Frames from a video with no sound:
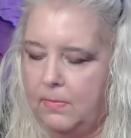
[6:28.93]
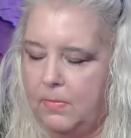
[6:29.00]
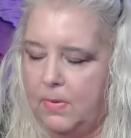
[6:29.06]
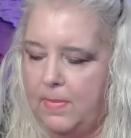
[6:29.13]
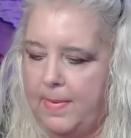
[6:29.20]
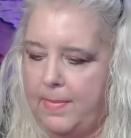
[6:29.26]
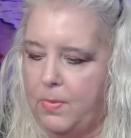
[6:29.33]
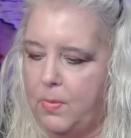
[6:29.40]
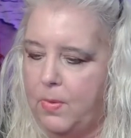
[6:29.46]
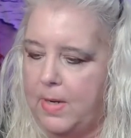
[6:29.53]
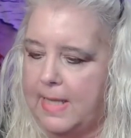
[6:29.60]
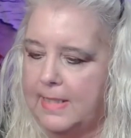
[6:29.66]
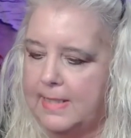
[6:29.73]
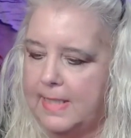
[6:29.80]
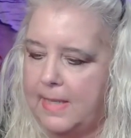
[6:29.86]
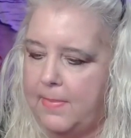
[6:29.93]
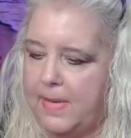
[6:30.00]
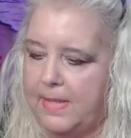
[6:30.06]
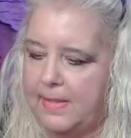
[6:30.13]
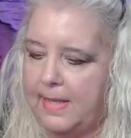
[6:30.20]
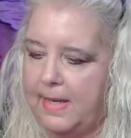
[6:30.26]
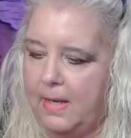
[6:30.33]
Remember what I said
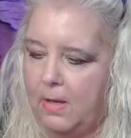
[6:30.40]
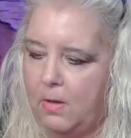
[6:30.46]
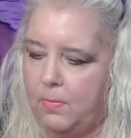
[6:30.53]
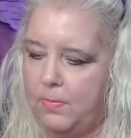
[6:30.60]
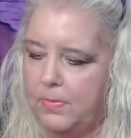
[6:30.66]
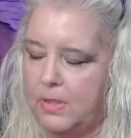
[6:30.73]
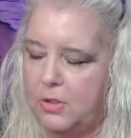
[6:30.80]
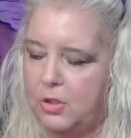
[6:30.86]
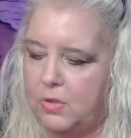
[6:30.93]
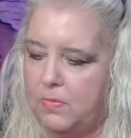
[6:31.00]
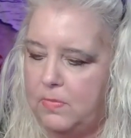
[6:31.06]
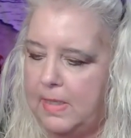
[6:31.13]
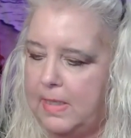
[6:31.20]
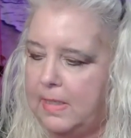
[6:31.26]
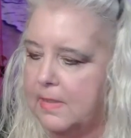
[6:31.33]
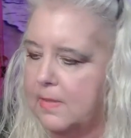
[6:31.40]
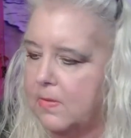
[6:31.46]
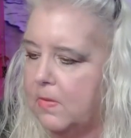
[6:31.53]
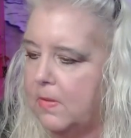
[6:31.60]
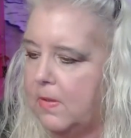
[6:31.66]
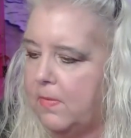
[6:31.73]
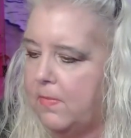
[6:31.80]
about the help that you need is
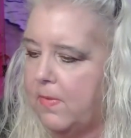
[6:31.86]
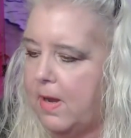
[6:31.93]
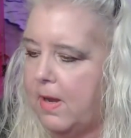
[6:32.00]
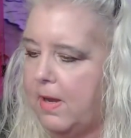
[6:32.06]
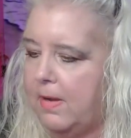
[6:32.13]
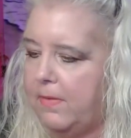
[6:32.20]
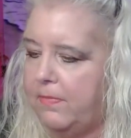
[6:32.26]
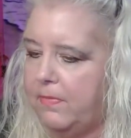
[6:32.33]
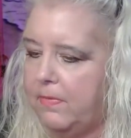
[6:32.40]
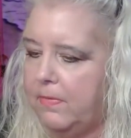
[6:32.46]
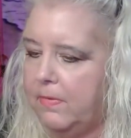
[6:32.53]
going to arrive?